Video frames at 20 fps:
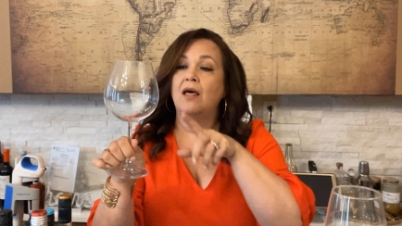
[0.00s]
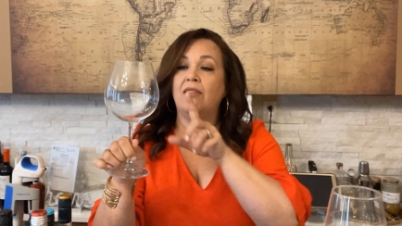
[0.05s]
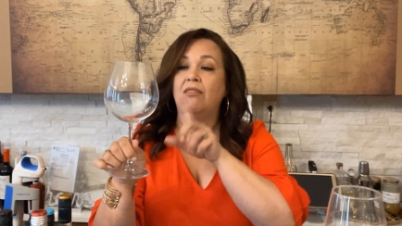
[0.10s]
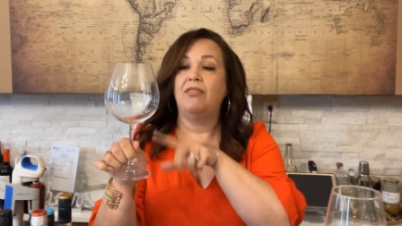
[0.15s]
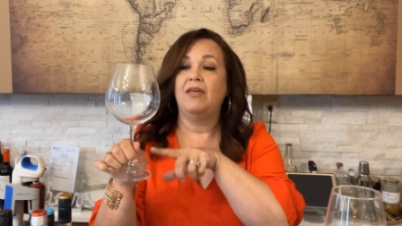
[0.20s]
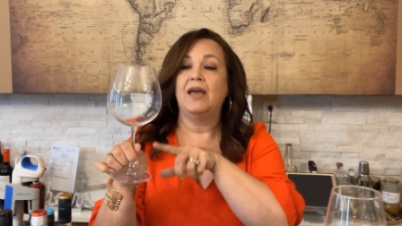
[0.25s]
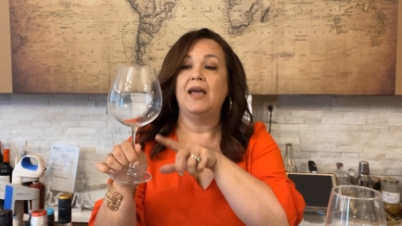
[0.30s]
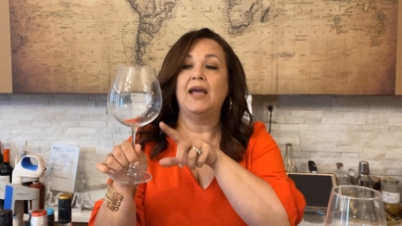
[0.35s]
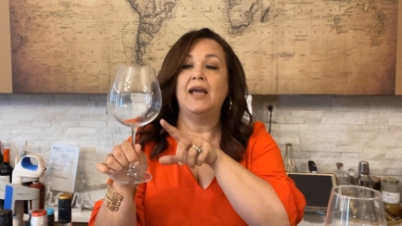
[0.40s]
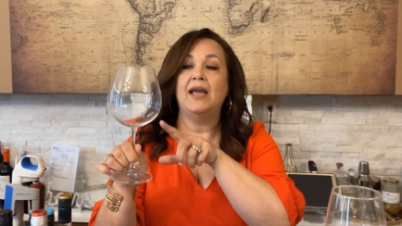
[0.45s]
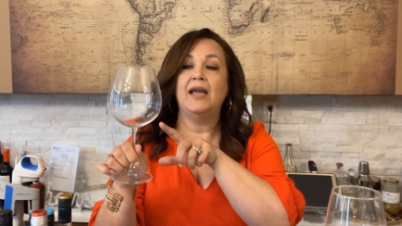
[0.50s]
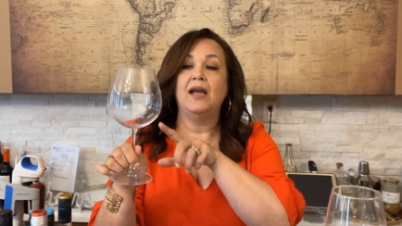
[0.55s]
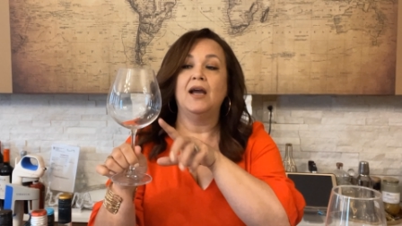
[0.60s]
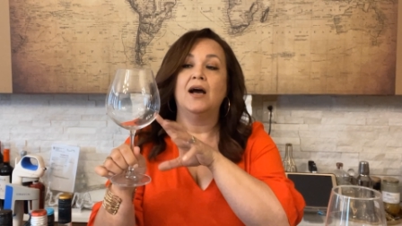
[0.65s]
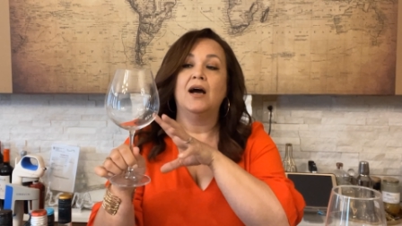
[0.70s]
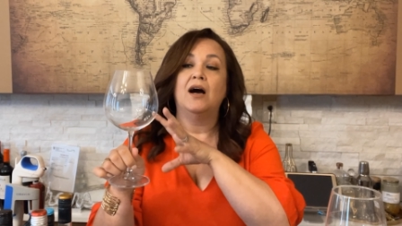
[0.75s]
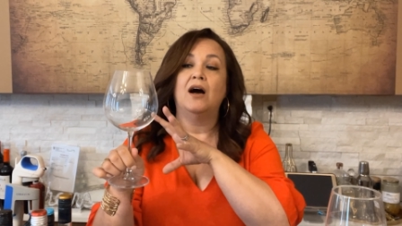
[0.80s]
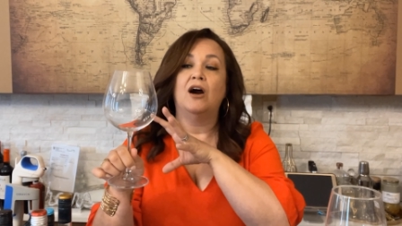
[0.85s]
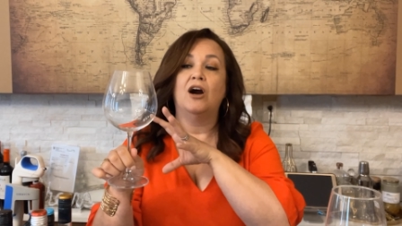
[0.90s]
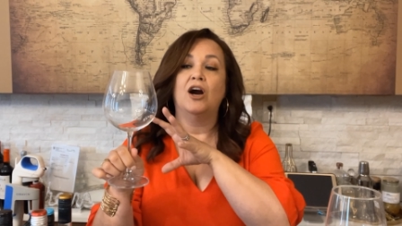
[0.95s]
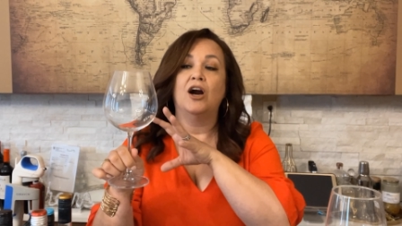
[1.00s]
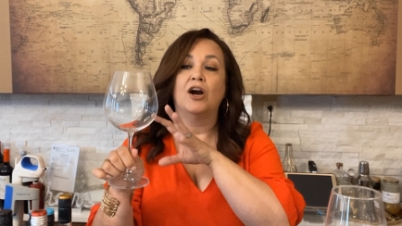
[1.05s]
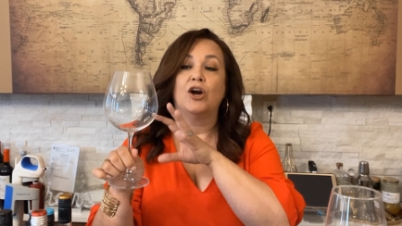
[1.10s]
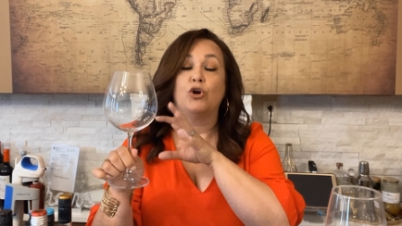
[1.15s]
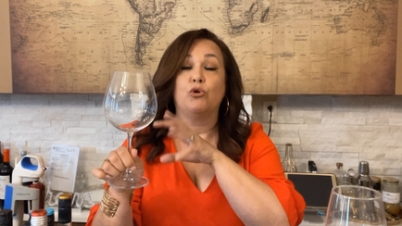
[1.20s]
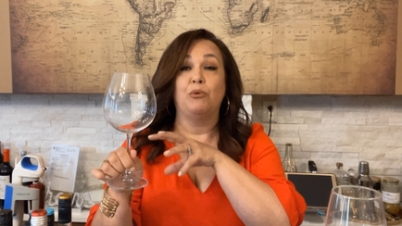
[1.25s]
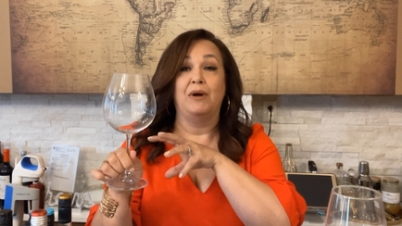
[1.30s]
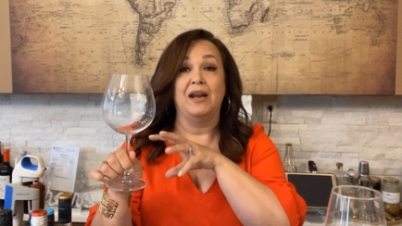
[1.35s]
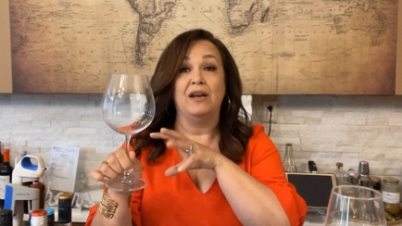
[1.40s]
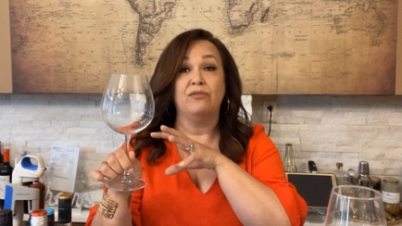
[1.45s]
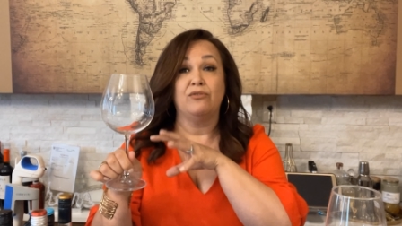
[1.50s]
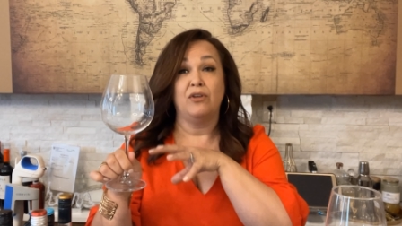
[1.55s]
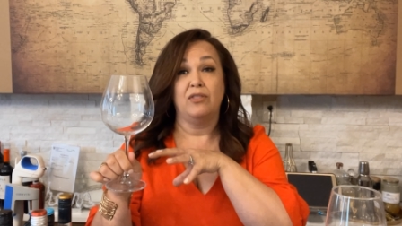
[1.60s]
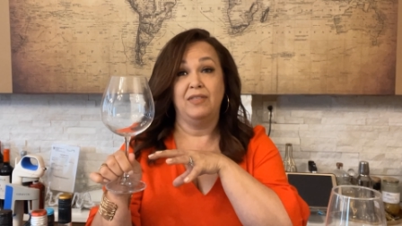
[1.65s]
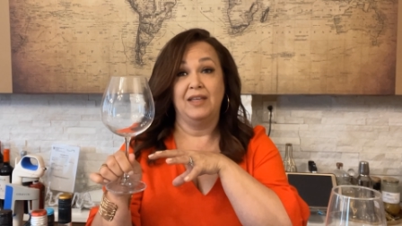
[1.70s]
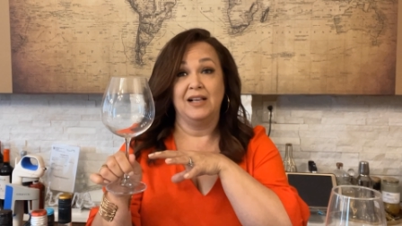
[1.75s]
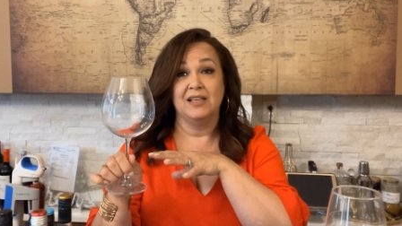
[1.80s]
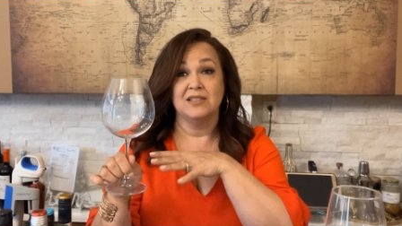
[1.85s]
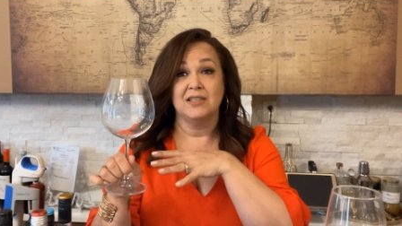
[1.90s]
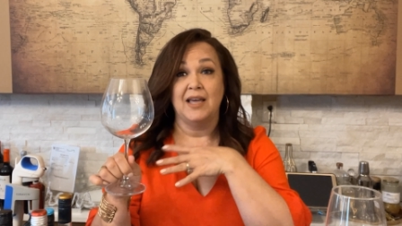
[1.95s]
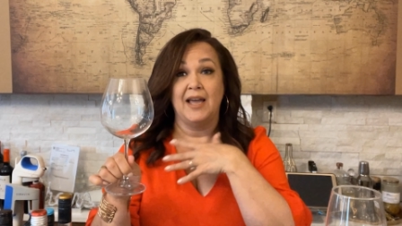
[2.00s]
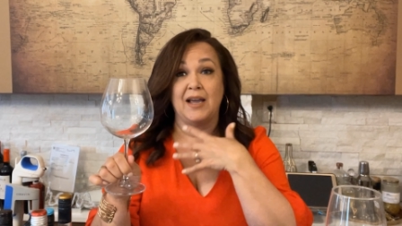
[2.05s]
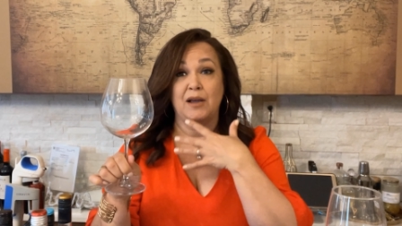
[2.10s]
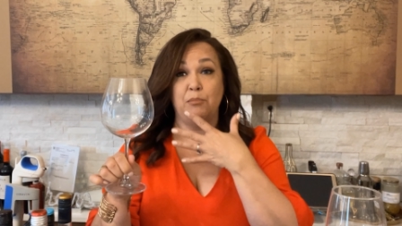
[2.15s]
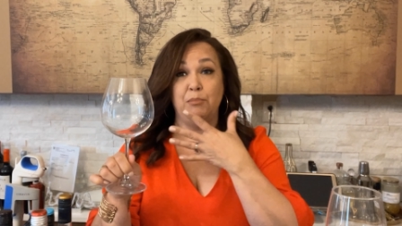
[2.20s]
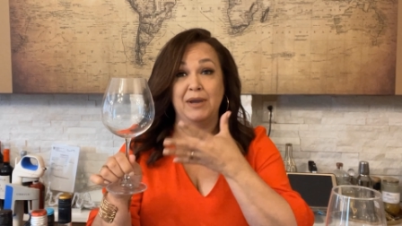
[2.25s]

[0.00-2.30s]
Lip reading: They are great for things like